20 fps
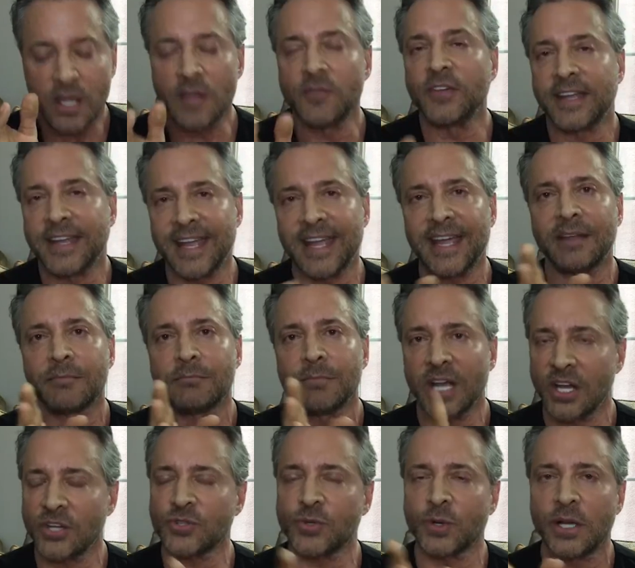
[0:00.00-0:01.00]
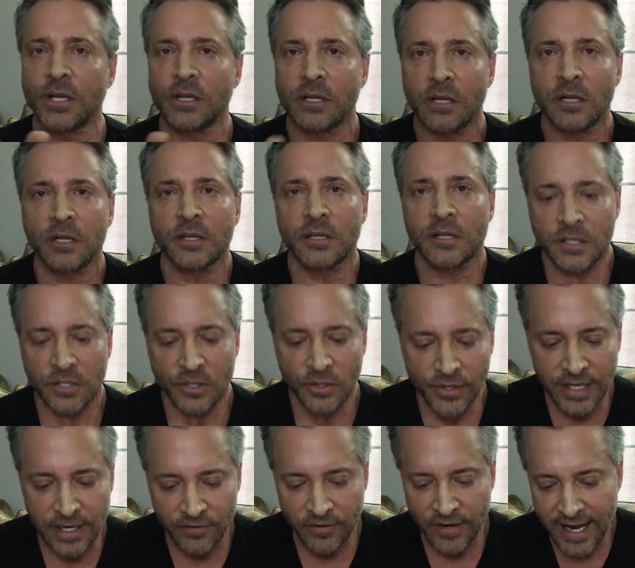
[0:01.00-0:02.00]
if you can't measure it,
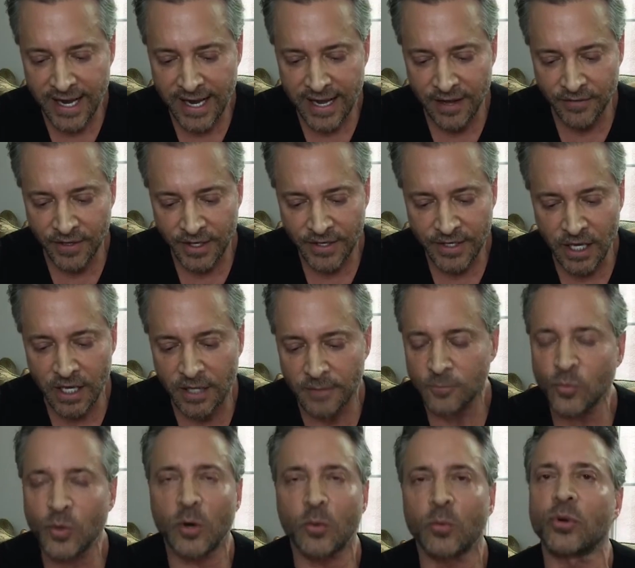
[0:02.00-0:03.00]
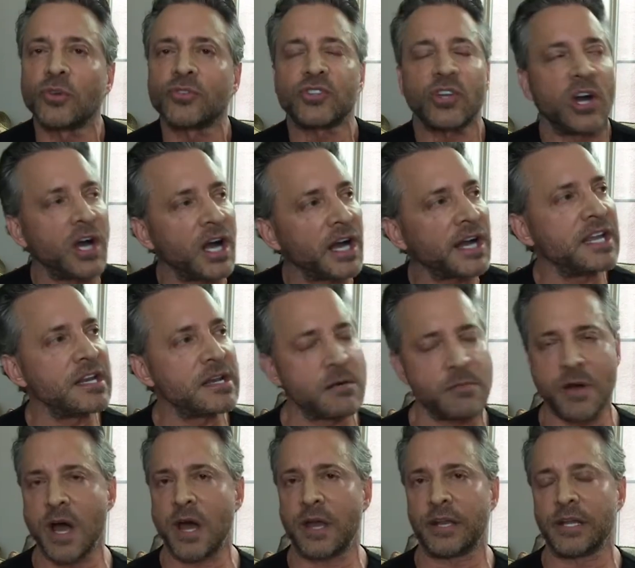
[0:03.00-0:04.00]
you'll never have it. Now, what we're
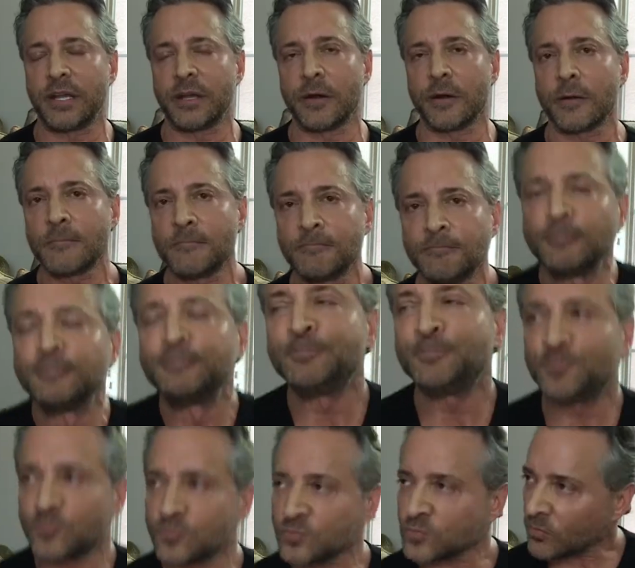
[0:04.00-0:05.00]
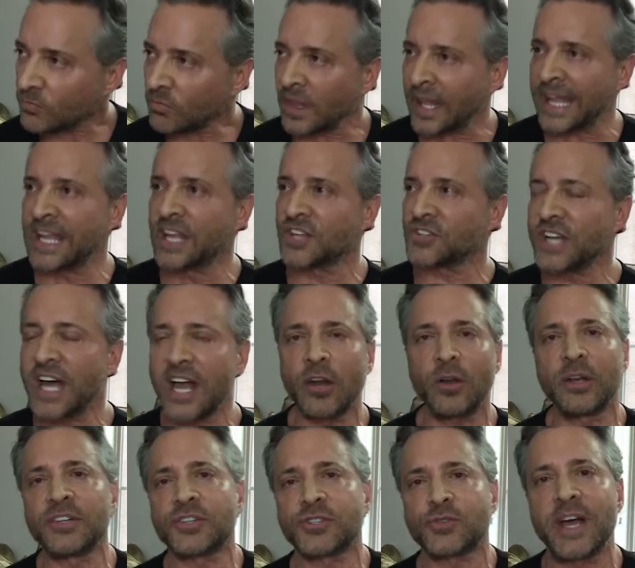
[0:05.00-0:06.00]
talking about here is
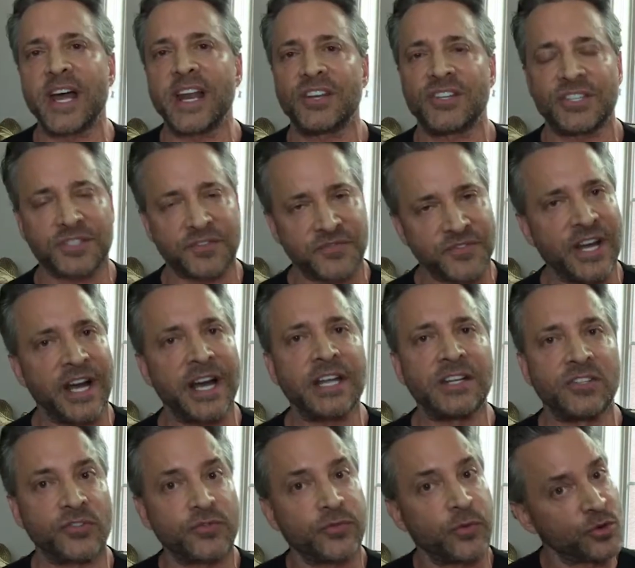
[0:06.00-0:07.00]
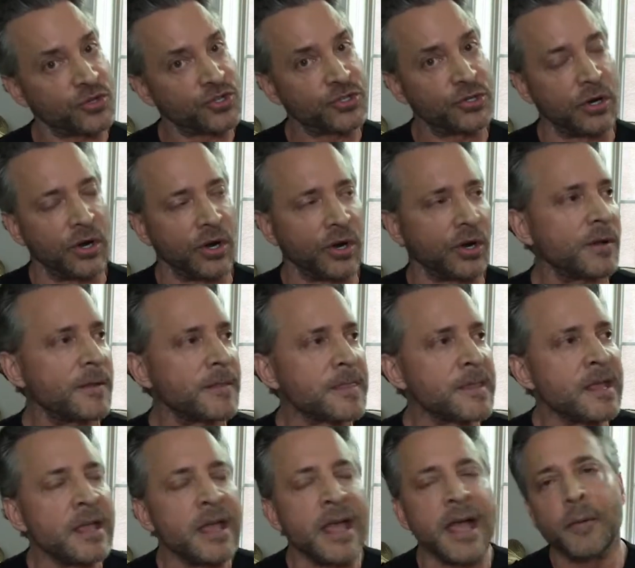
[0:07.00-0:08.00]
not only strategies of Titans for sure,
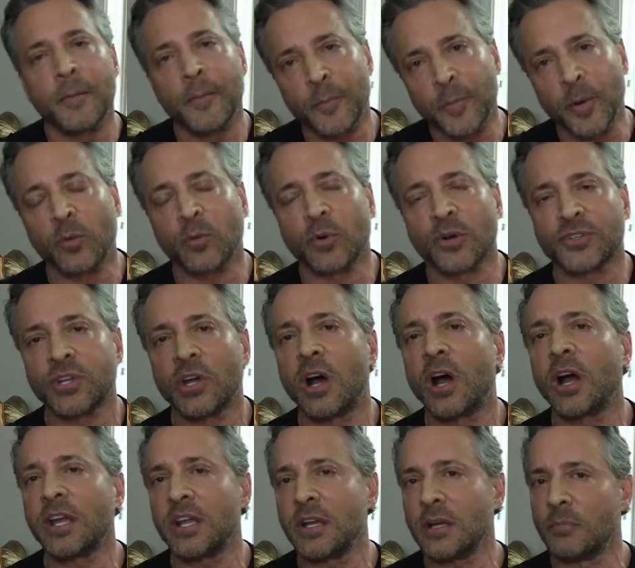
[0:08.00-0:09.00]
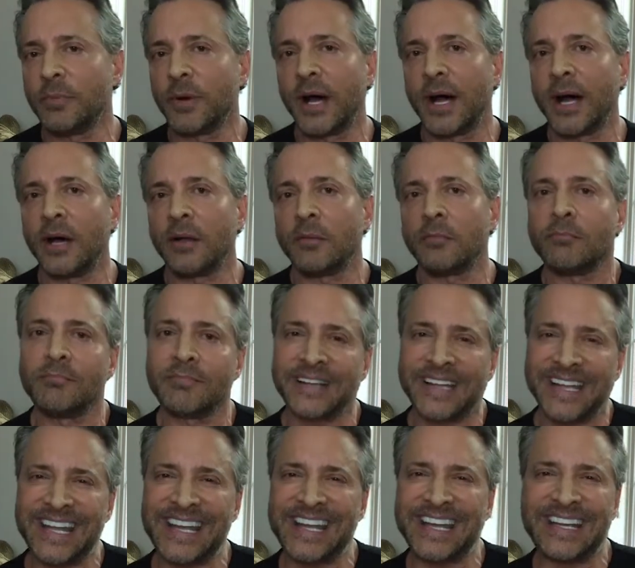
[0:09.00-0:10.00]
but we're talking
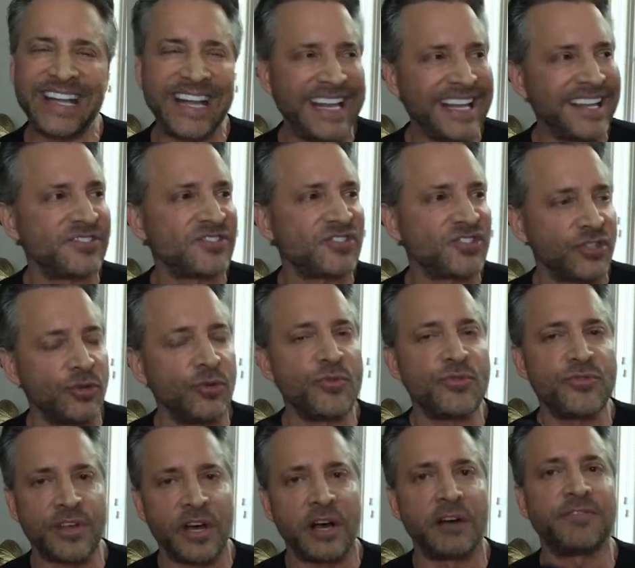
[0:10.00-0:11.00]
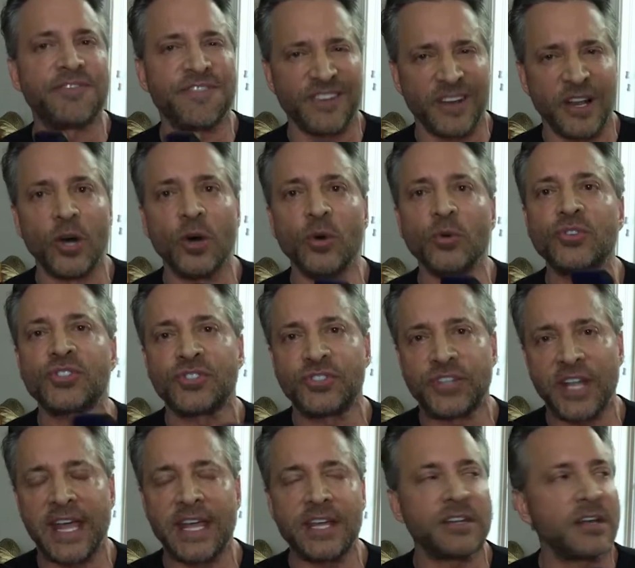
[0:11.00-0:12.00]
about getting into the flow
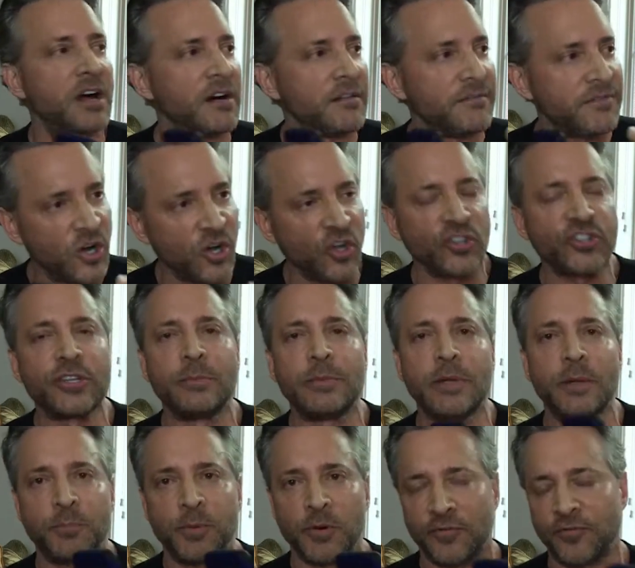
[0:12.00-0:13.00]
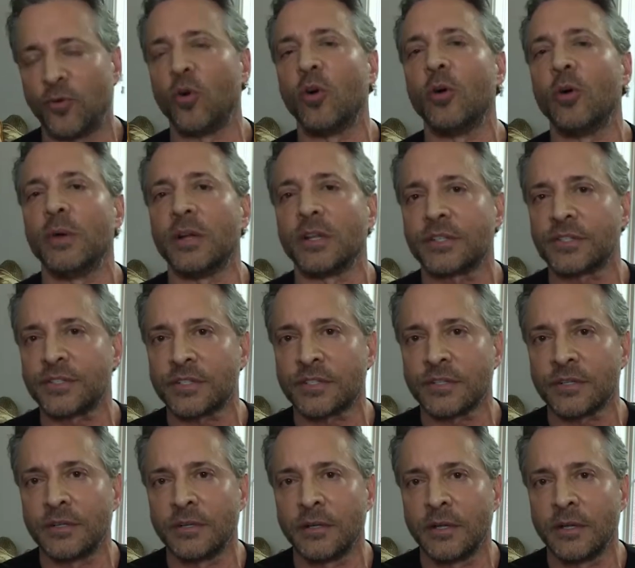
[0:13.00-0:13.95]
state of ultimate performance.